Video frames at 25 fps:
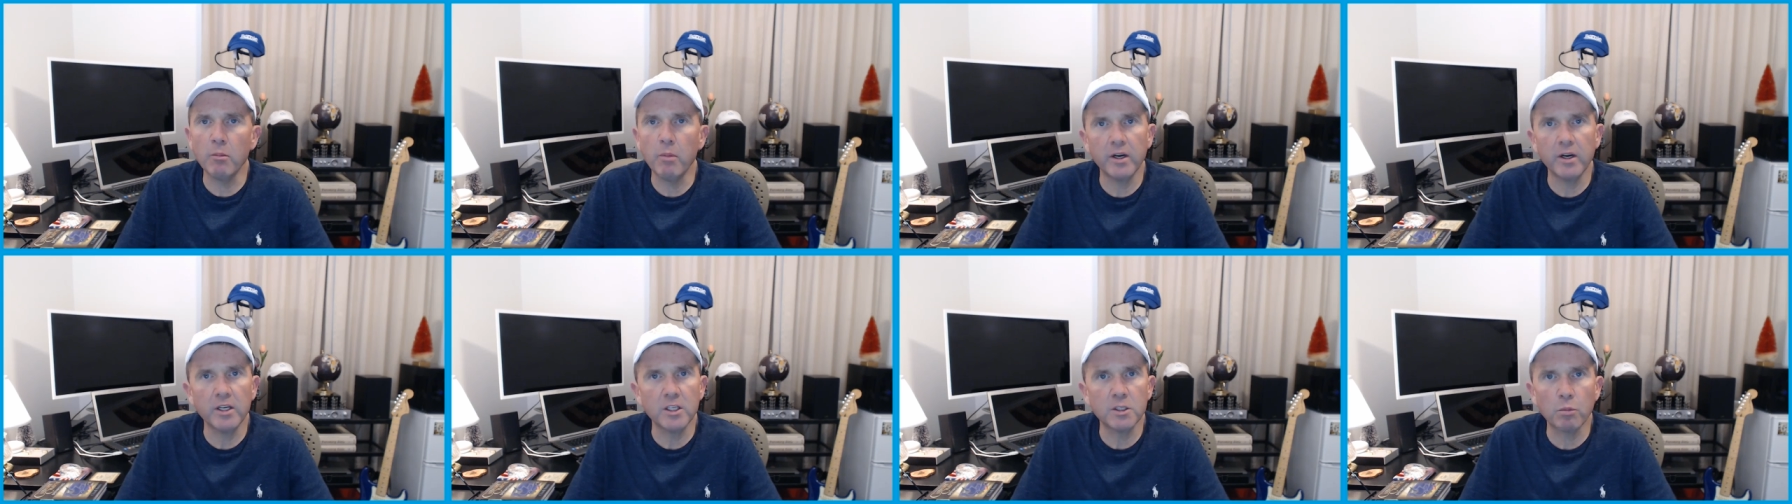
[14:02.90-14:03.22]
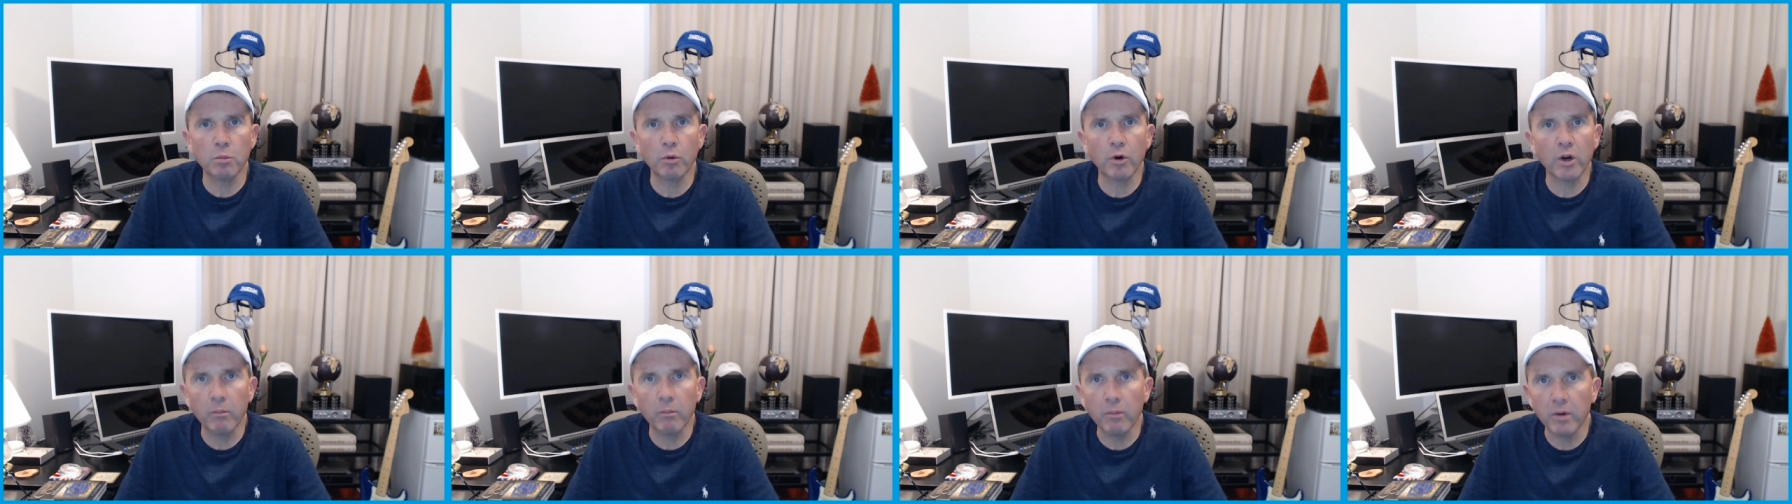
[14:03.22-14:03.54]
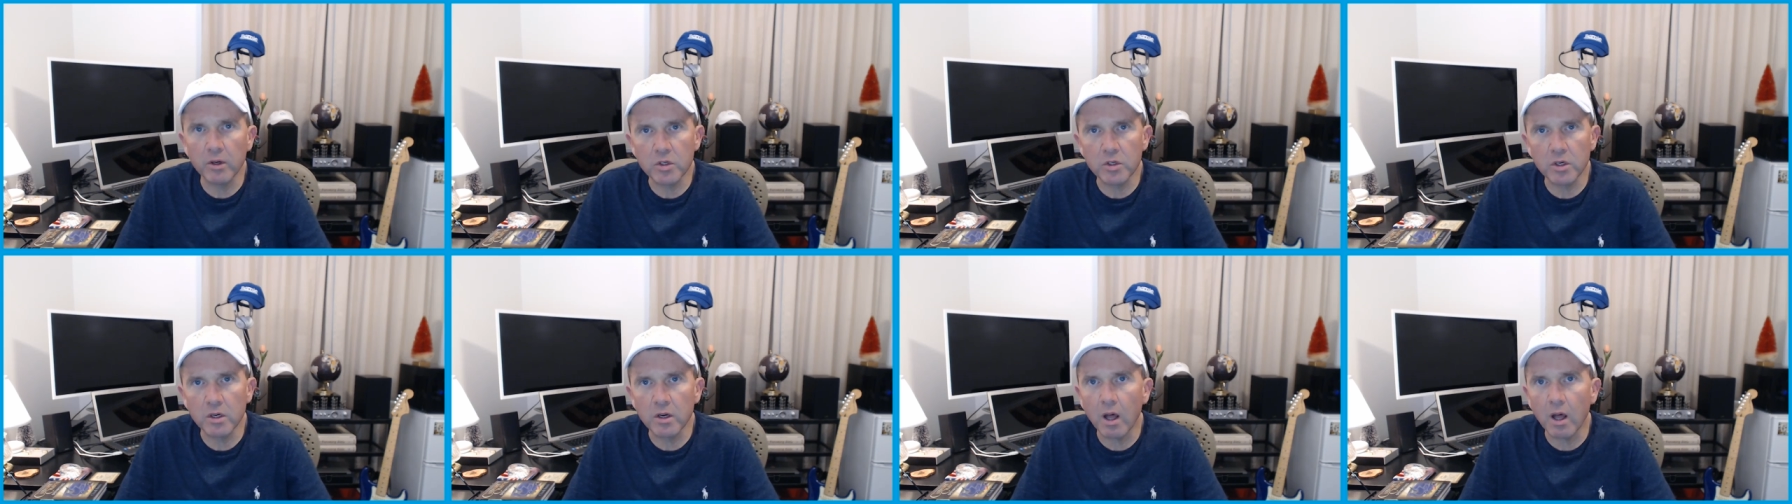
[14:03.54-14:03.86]
pretty much a
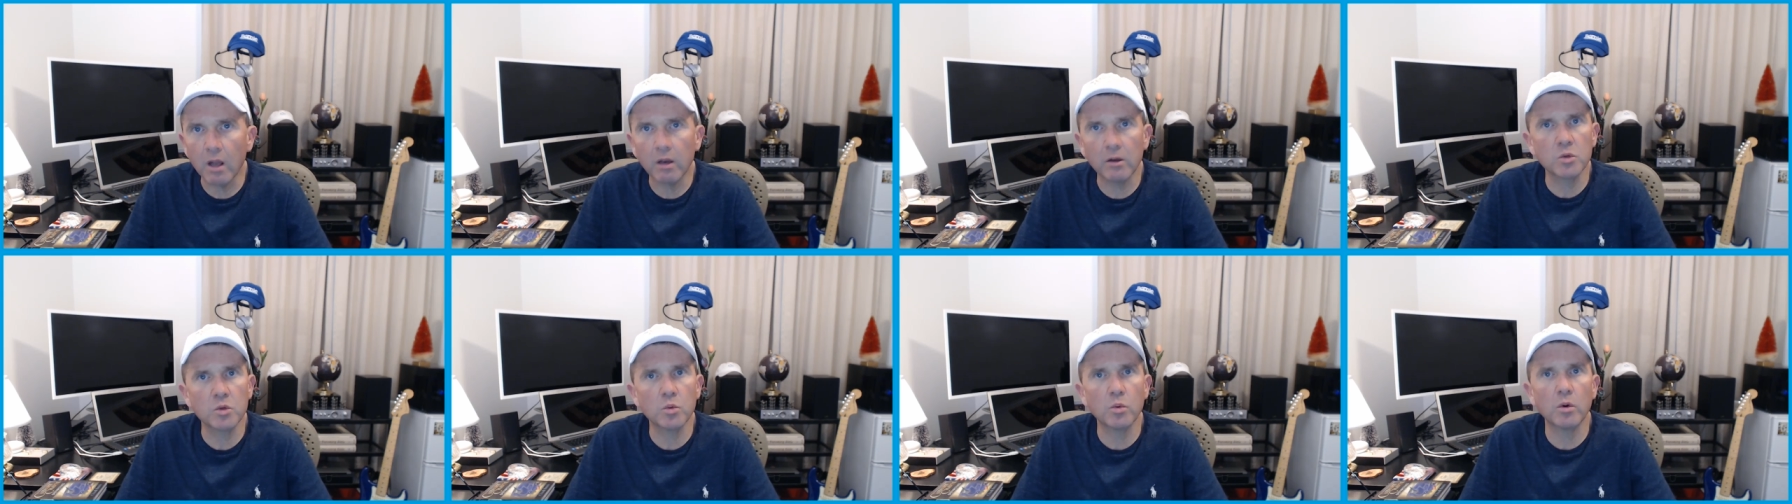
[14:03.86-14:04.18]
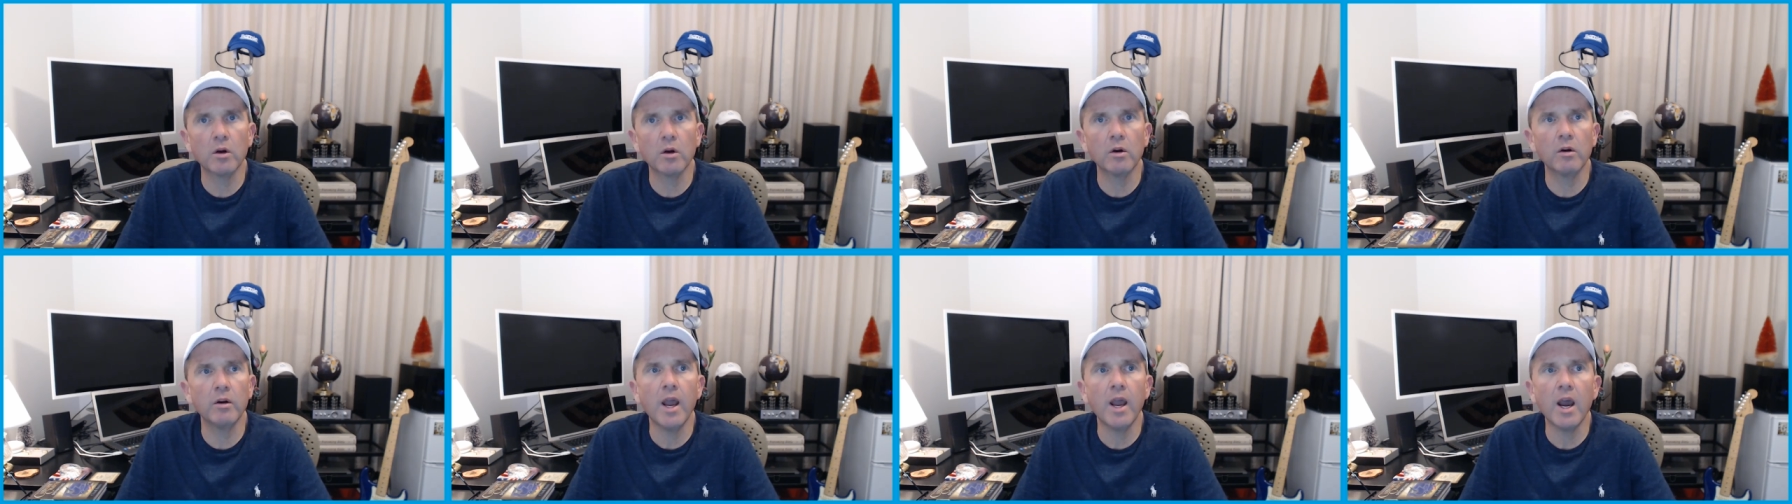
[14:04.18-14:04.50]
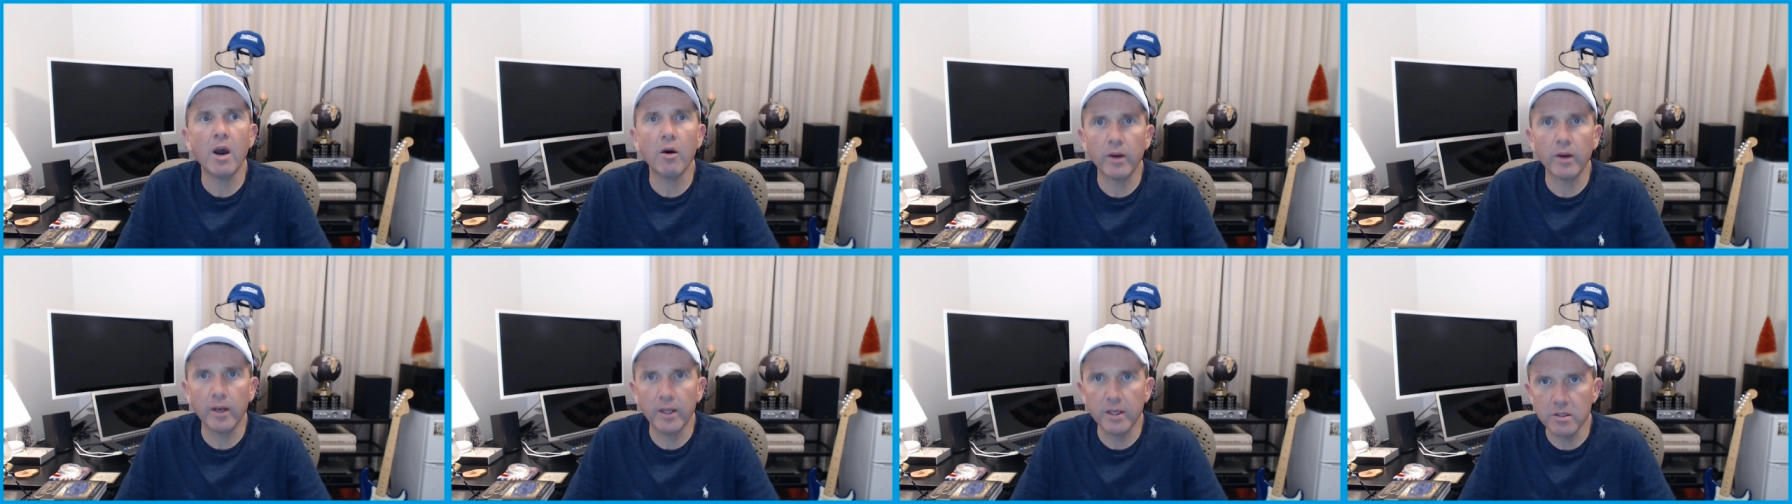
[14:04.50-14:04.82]
knowledge worker now
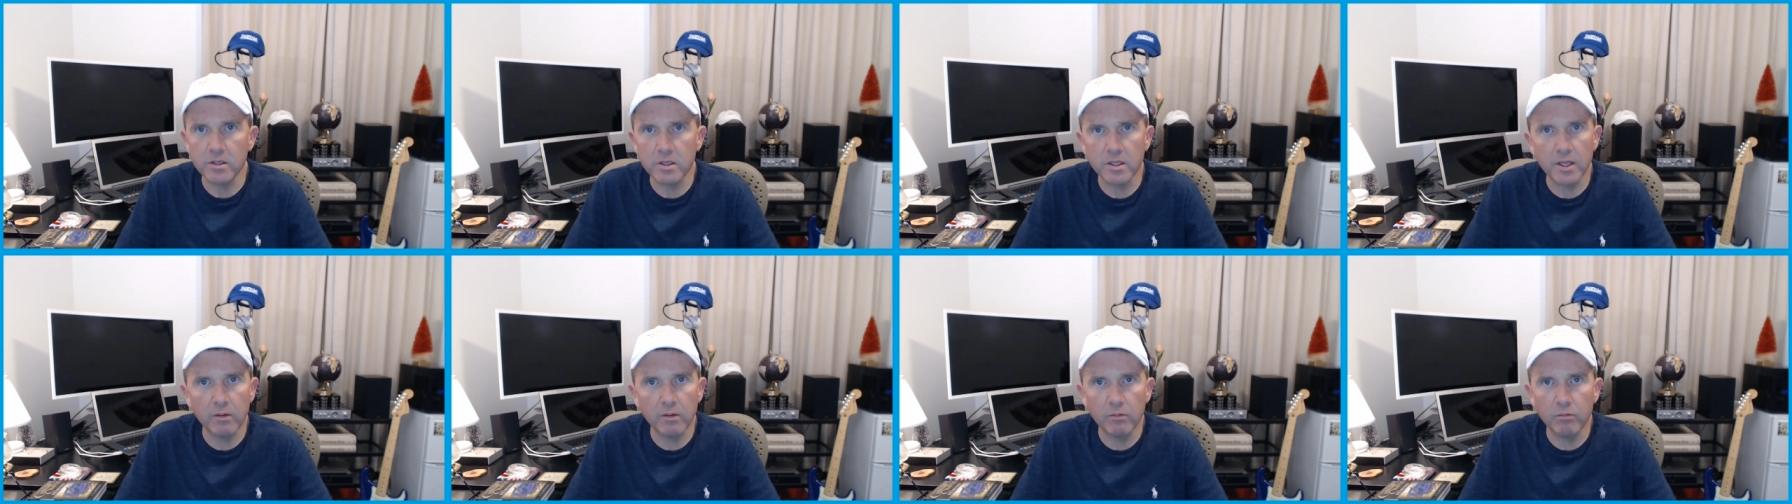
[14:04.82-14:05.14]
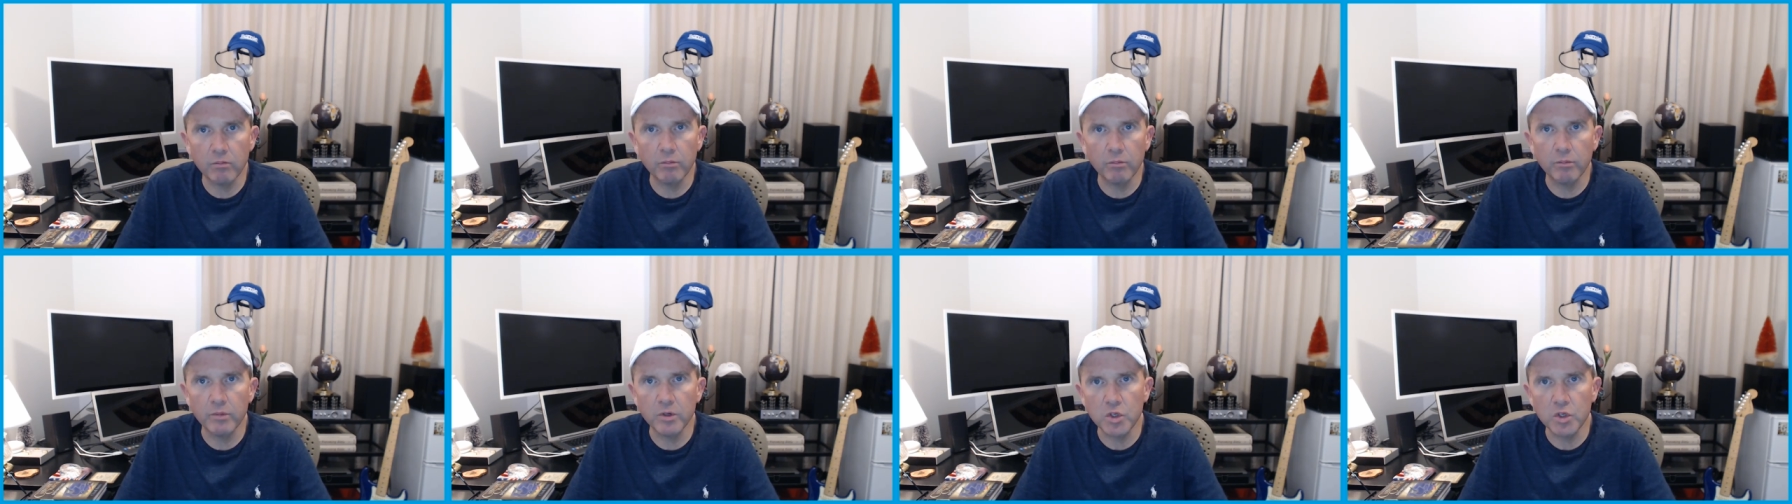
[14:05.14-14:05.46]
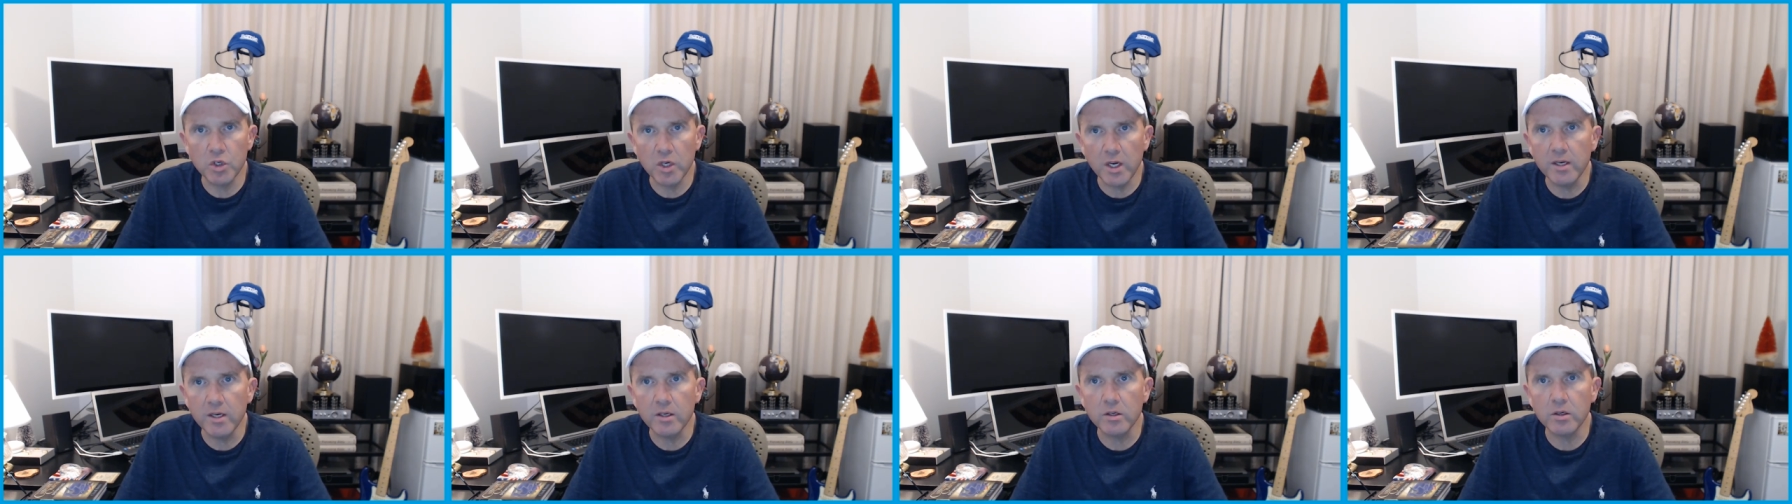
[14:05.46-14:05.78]
unless they
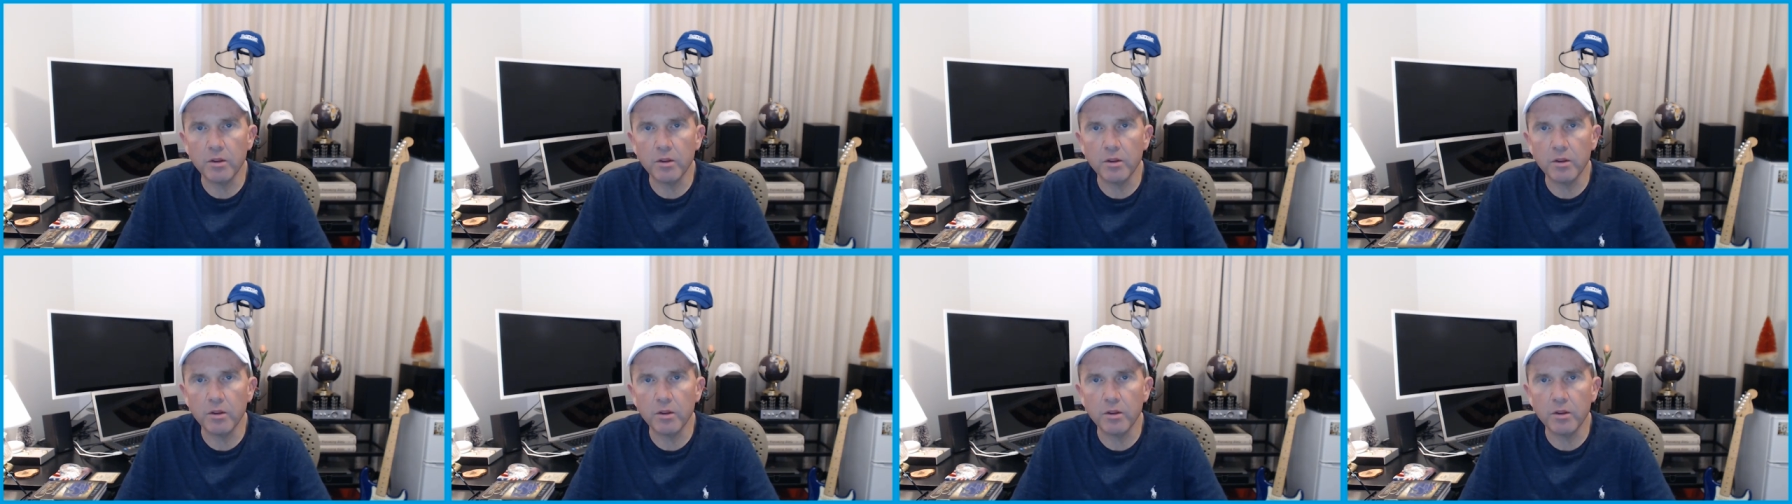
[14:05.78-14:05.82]
machine